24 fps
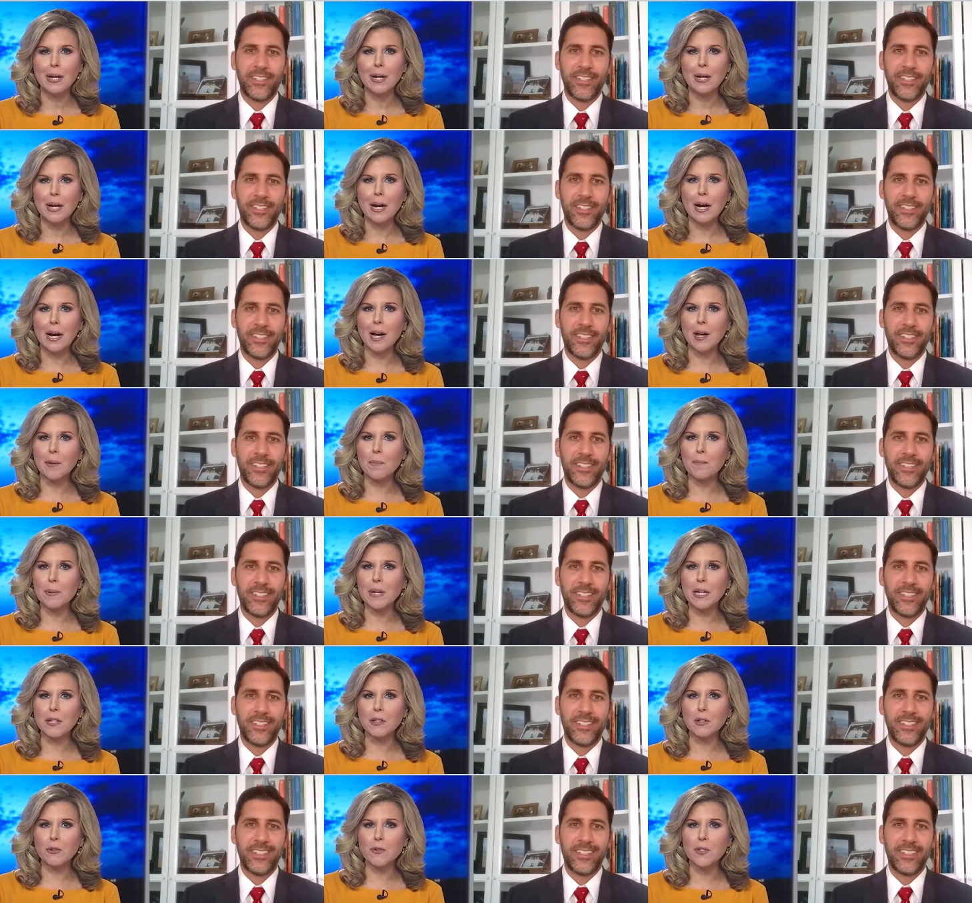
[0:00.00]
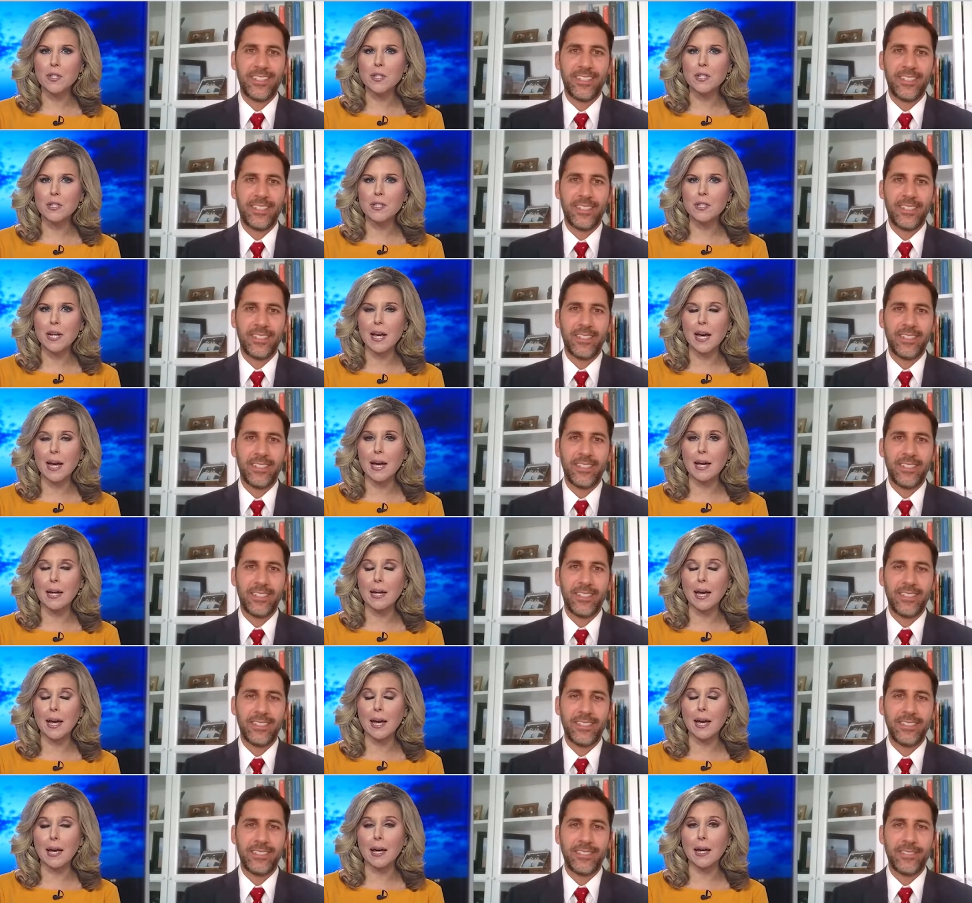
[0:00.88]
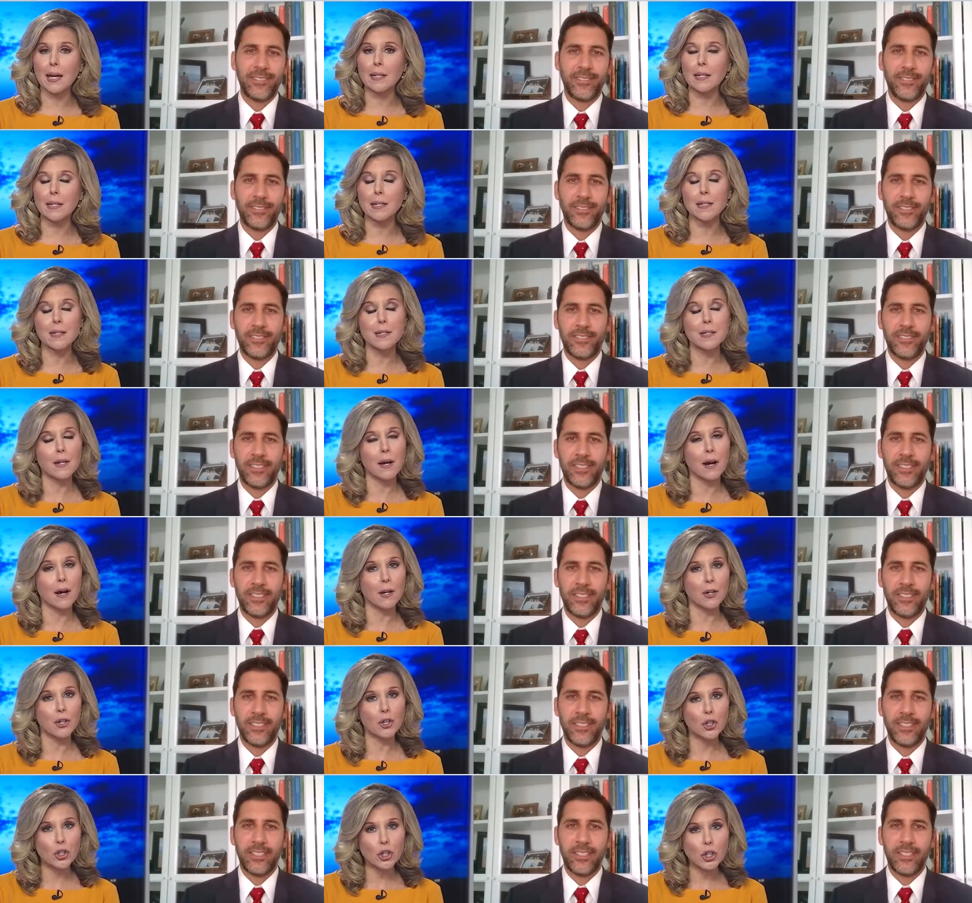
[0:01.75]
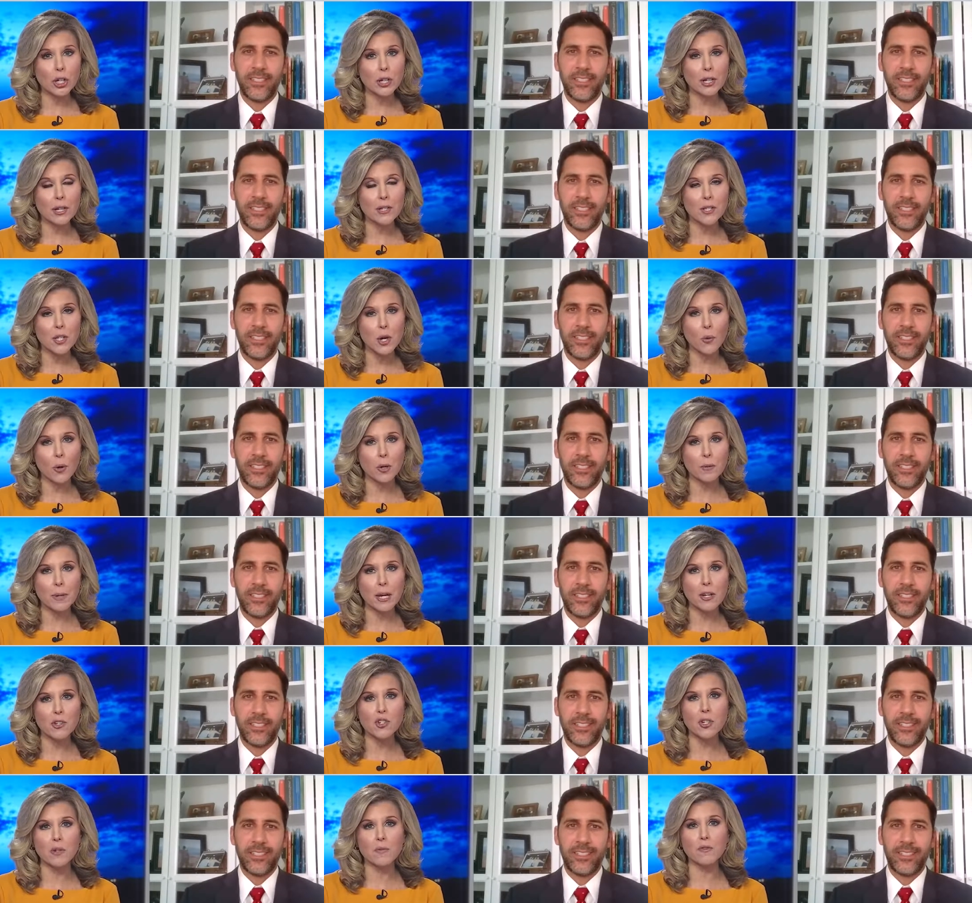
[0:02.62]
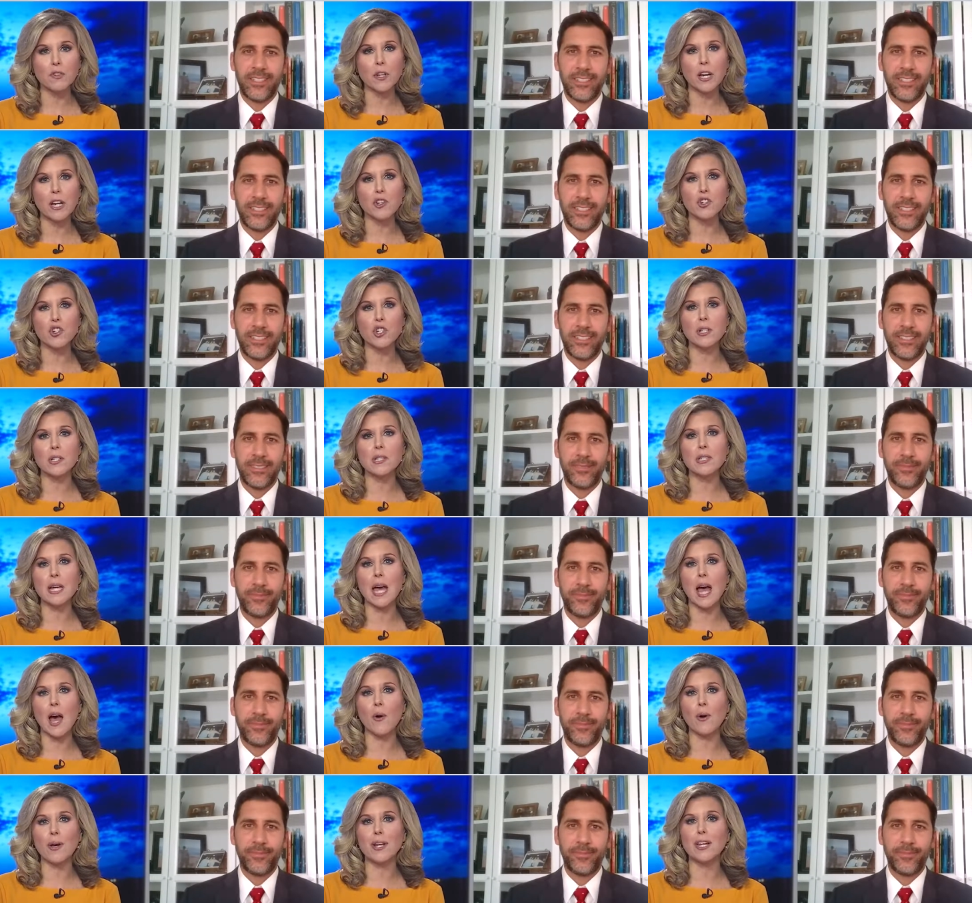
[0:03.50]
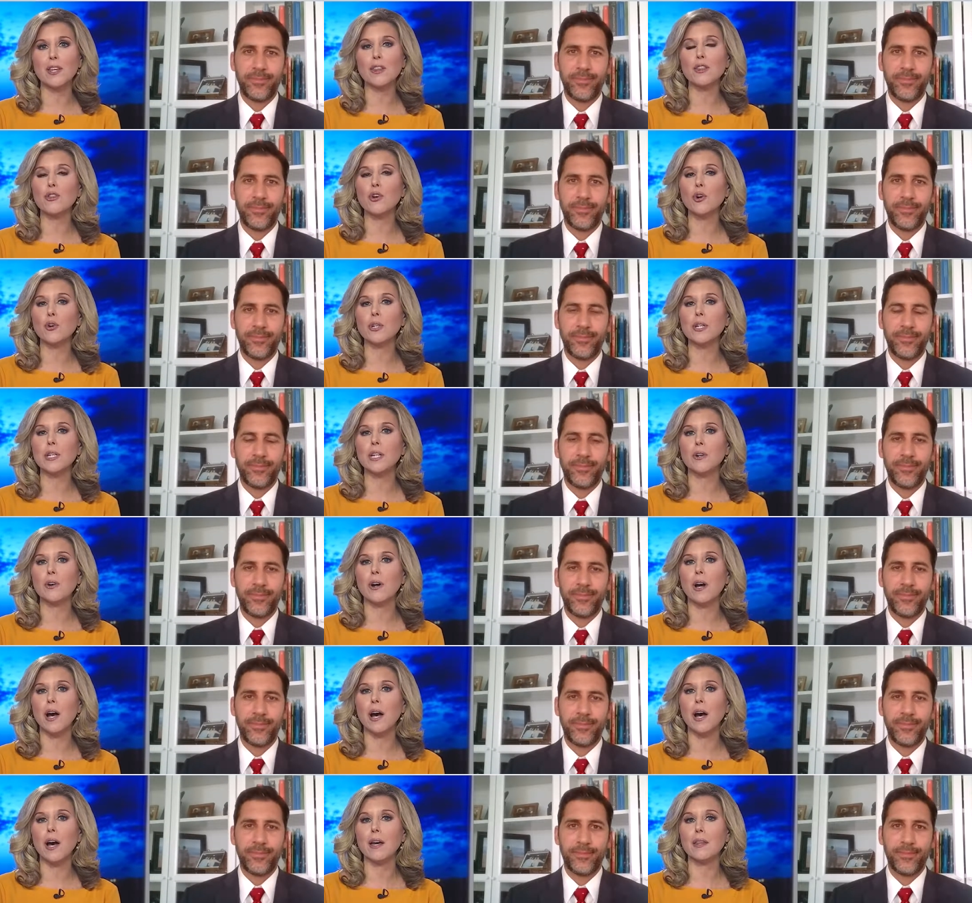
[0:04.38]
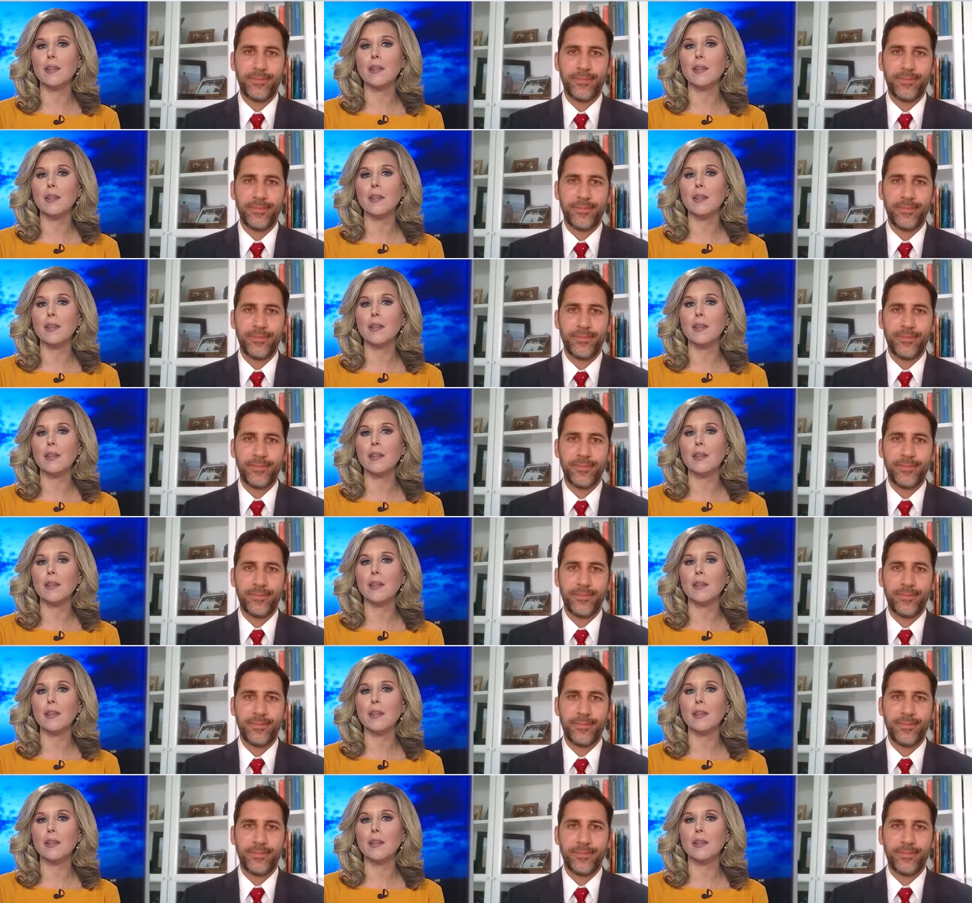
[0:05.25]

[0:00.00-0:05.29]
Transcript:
Speaker 1: Uh, big news today, and it is not good. As Owen mentioned, inflation is now at a 30 year high.